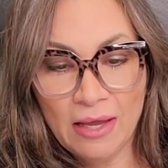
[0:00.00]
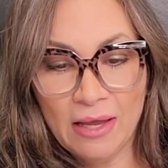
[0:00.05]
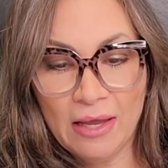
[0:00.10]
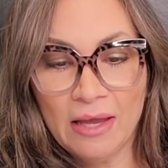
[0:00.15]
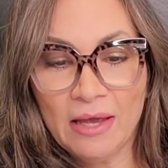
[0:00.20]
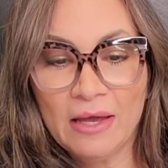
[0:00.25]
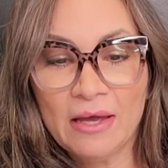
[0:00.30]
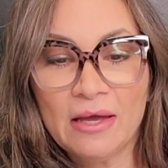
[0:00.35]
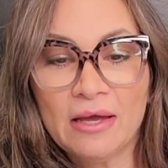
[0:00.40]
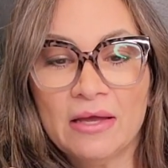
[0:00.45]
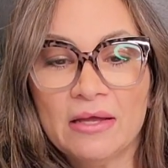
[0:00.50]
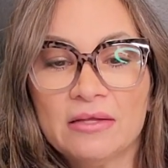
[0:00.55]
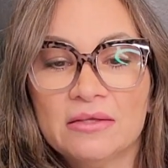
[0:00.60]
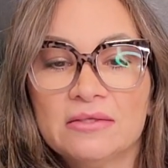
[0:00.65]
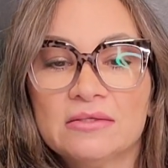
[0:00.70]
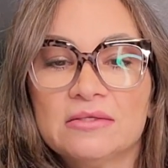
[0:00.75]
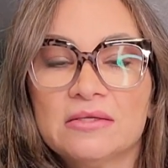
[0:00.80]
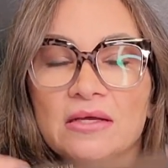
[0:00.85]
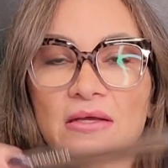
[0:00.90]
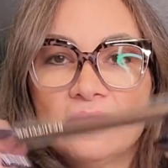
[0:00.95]

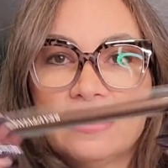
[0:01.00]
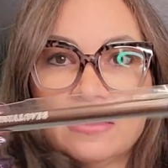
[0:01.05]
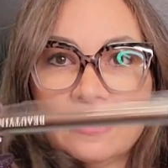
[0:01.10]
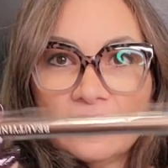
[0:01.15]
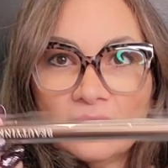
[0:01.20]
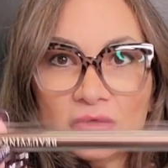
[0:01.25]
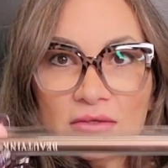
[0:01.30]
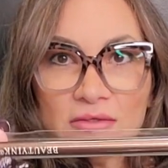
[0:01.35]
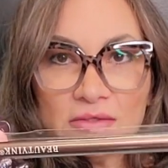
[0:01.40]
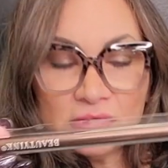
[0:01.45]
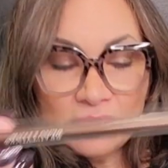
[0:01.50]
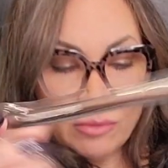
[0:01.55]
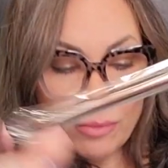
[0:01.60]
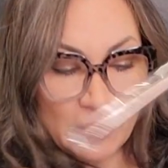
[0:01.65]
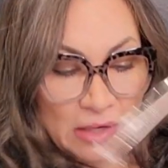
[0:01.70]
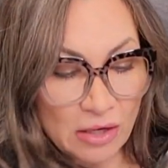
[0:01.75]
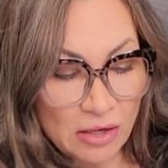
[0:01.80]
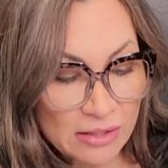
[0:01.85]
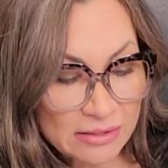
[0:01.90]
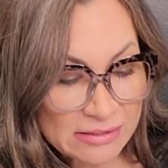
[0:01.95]
And so
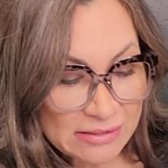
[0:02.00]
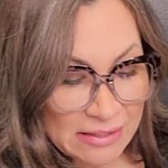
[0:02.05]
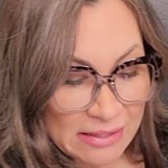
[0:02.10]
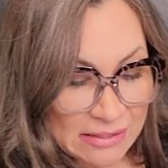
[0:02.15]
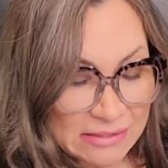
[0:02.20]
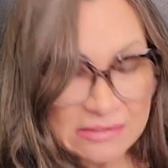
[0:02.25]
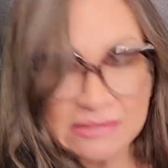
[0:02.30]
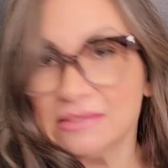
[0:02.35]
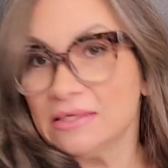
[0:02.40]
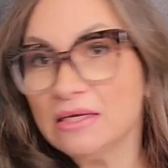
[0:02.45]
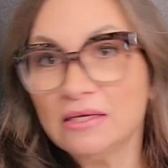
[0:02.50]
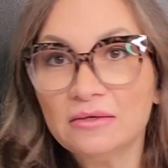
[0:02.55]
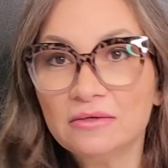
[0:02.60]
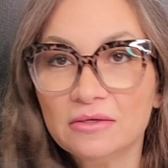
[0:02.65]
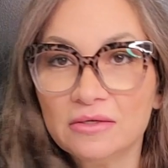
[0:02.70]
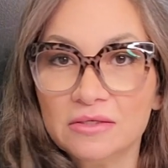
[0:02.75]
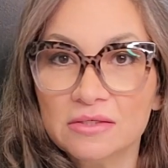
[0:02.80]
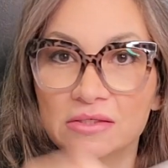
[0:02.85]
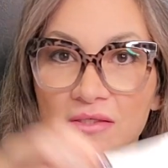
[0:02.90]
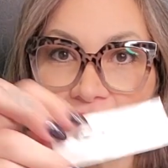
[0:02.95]
because these
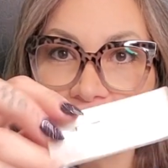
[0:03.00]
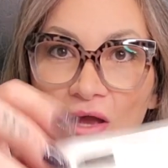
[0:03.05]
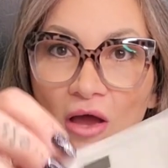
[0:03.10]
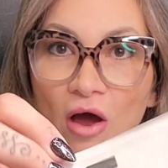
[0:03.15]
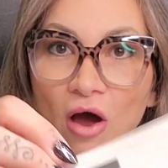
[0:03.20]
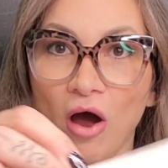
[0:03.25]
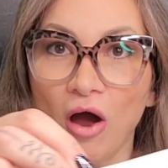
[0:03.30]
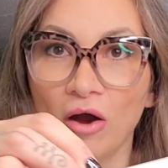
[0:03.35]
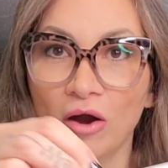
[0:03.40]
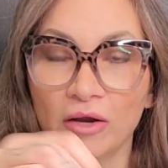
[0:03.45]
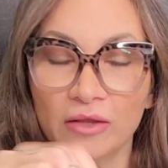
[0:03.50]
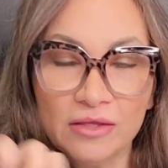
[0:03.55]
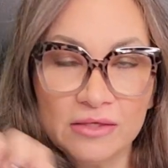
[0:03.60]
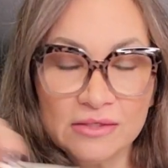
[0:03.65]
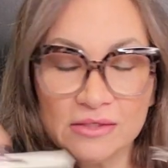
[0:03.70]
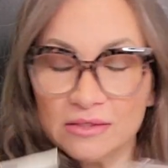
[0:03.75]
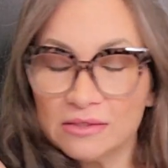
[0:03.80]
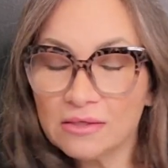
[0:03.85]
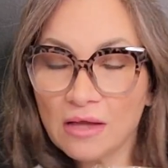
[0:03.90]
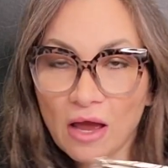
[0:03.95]
needles aren't,
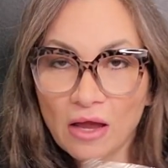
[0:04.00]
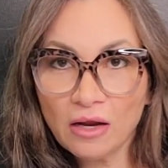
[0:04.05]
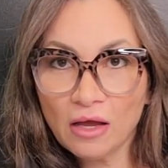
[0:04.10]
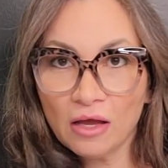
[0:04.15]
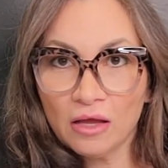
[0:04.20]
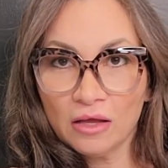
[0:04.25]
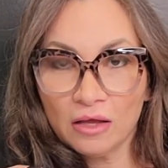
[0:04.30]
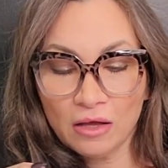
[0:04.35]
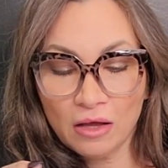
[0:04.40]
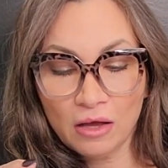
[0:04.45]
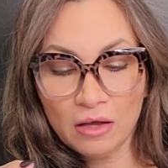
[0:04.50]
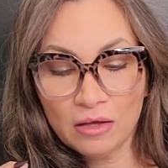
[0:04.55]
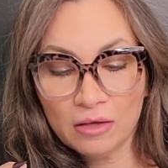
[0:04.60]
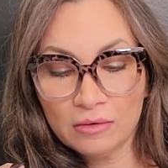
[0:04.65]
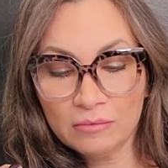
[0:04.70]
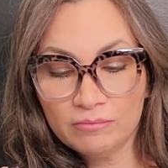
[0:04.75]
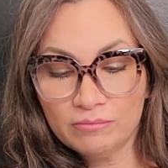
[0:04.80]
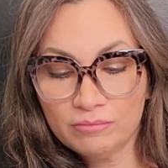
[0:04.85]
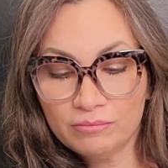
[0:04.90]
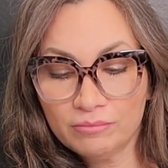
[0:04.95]
this is not
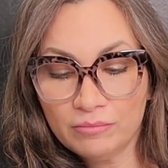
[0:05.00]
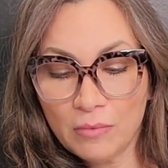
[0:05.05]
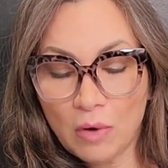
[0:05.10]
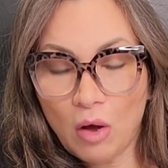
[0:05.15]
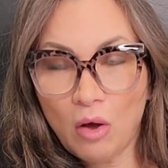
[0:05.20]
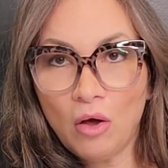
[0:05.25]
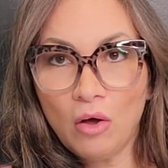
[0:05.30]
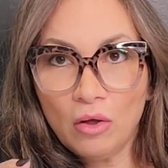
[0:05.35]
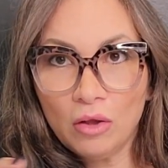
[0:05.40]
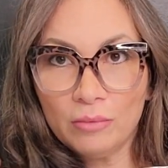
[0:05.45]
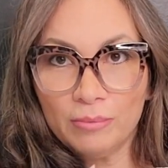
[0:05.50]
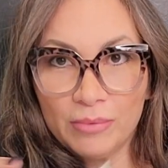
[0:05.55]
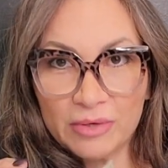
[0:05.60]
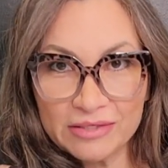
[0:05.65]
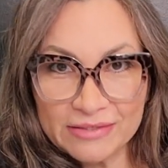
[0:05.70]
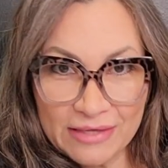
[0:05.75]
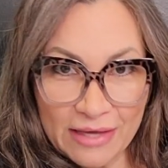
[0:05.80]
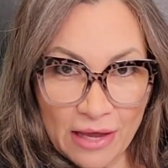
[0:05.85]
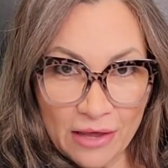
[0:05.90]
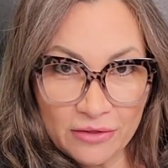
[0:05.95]
a all
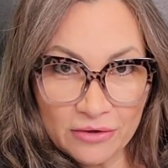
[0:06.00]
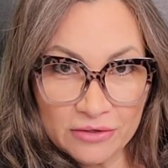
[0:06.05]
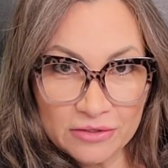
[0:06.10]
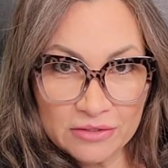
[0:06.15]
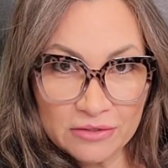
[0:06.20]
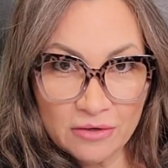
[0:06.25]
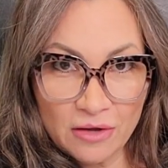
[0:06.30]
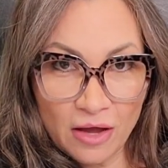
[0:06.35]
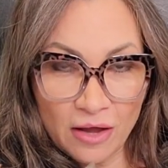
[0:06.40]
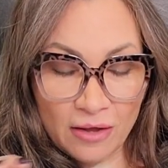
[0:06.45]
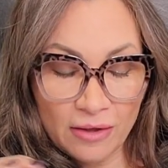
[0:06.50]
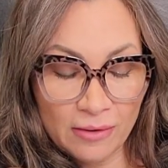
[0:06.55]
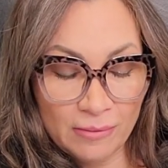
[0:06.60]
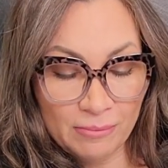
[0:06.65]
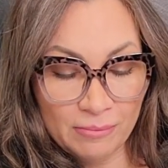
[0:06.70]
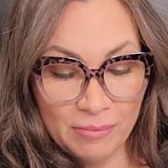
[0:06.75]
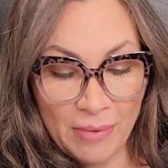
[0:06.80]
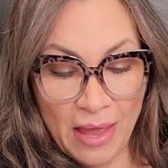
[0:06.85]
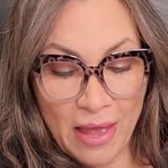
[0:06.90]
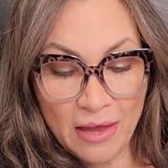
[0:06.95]
put together
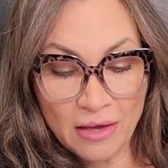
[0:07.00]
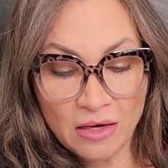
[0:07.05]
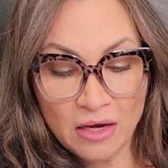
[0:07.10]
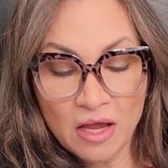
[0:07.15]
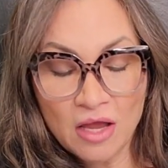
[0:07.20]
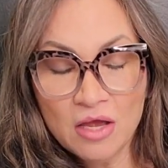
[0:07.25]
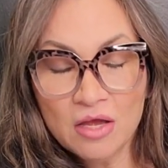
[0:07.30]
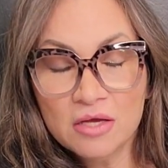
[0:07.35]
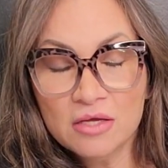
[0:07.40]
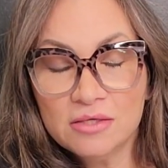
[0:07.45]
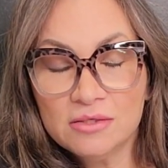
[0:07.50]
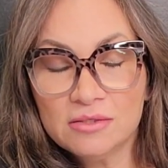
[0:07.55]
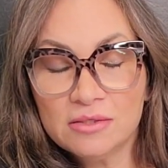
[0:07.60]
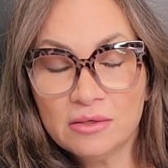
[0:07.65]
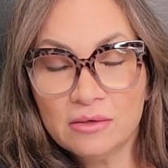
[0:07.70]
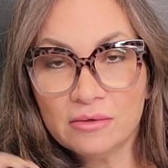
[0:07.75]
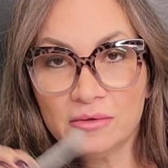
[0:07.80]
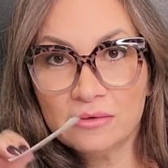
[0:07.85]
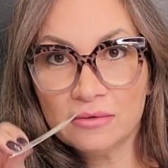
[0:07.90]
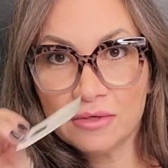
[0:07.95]
pen.
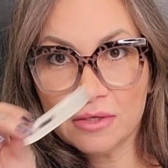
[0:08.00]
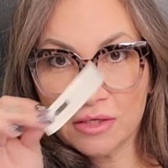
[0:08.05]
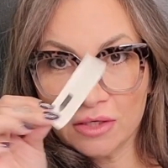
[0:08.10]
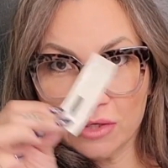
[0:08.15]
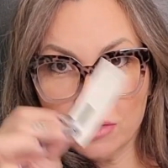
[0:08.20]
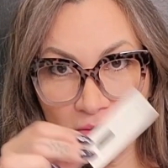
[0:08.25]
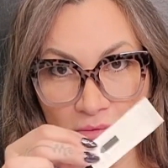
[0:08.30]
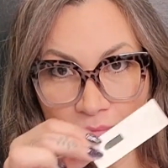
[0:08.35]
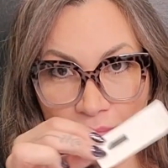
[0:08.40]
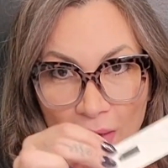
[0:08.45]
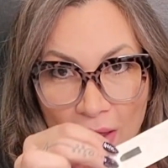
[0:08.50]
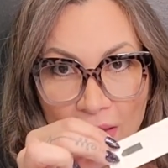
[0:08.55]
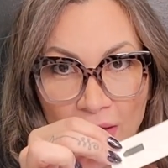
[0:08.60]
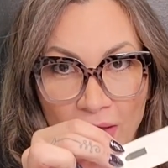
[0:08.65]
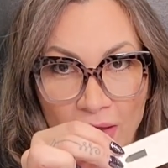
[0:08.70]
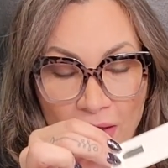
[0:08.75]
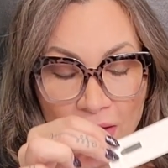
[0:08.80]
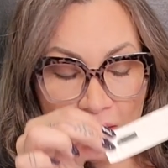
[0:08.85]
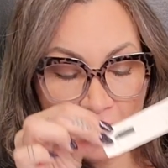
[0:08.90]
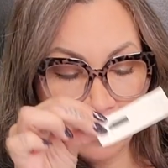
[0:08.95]
So you're
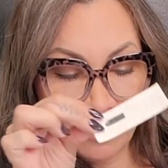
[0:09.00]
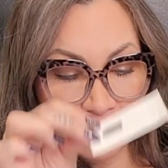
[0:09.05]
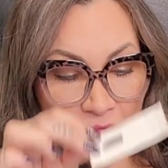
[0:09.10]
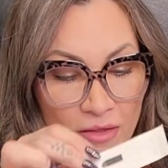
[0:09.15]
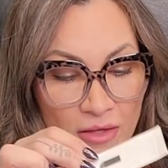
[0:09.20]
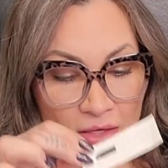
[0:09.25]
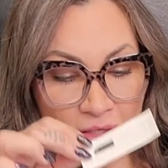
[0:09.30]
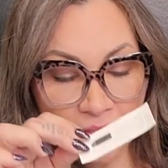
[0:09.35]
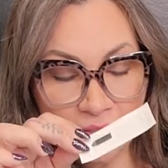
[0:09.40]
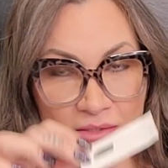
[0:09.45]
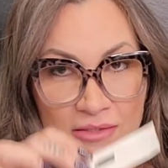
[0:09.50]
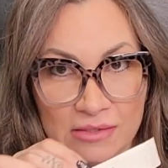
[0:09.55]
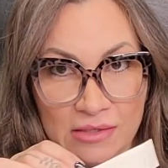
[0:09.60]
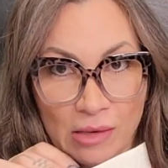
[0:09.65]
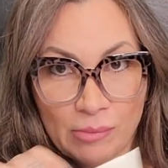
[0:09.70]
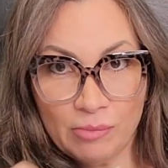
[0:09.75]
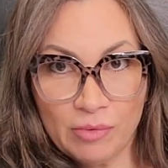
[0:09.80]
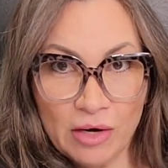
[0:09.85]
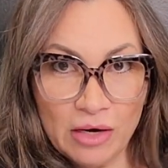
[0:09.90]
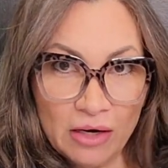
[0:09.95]
buying these
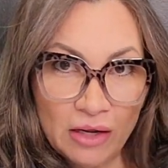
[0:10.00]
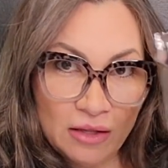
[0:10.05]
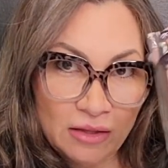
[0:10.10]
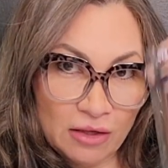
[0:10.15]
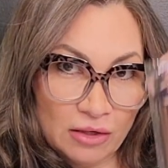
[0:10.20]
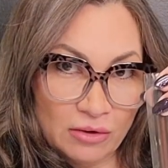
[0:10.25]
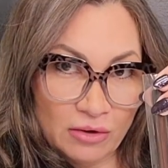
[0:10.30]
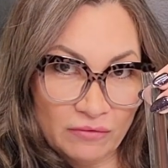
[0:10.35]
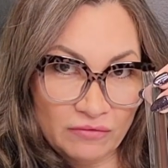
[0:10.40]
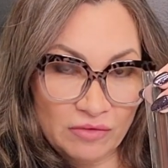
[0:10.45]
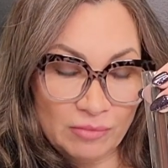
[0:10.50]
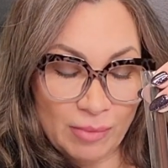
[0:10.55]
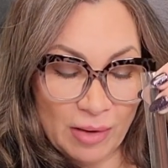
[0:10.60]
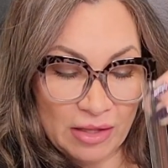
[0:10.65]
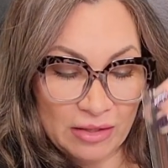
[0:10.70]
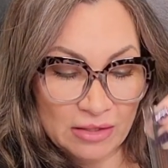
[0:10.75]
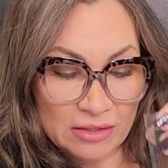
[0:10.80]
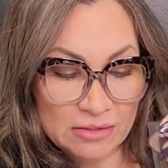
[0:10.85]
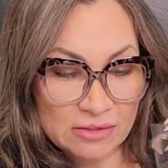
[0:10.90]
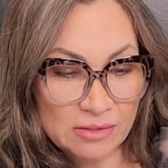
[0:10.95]
separate and then you have to
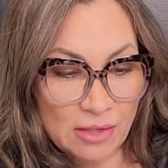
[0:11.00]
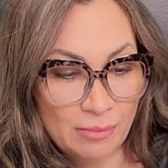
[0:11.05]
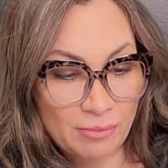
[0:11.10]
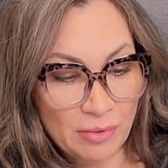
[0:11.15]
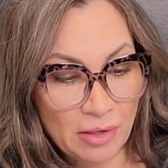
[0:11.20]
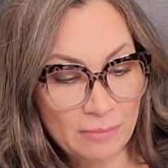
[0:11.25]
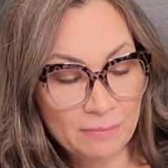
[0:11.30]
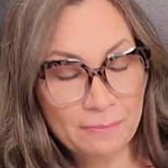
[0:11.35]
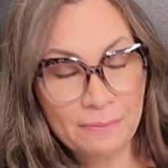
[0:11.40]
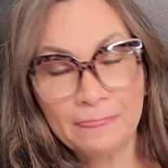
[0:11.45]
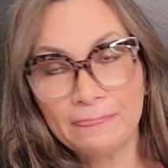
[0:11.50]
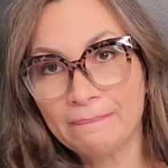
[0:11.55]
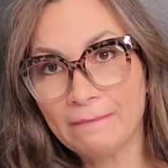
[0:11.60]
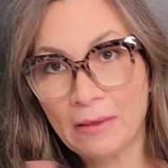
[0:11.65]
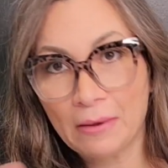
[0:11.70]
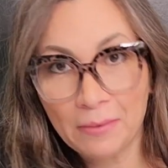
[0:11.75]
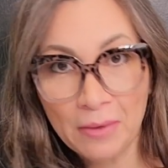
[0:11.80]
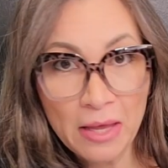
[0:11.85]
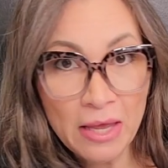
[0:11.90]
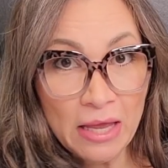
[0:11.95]
buy these separate.
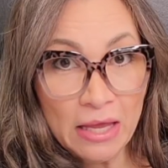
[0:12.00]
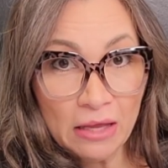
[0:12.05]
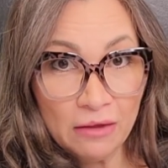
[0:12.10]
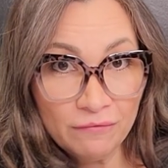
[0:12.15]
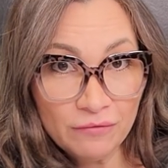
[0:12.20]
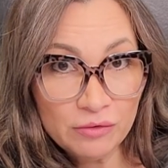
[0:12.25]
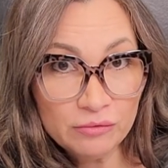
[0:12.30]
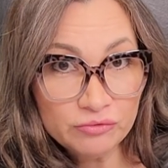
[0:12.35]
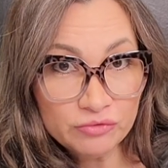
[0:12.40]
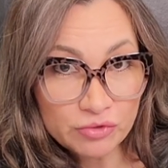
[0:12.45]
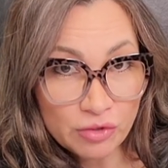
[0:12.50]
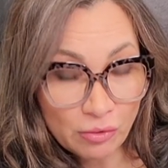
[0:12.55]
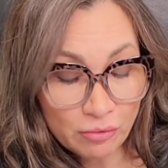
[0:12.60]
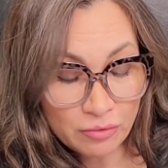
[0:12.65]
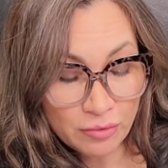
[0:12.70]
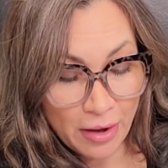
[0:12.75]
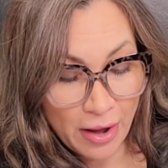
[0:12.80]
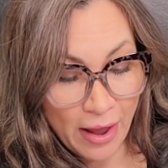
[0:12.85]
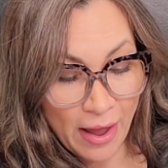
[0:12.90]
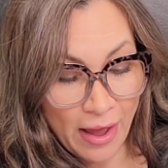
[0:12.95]
Now, if you
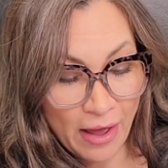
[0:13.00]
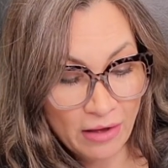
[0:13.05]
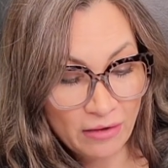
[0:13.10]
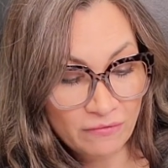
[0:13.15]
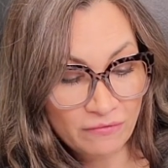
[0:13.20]
don't have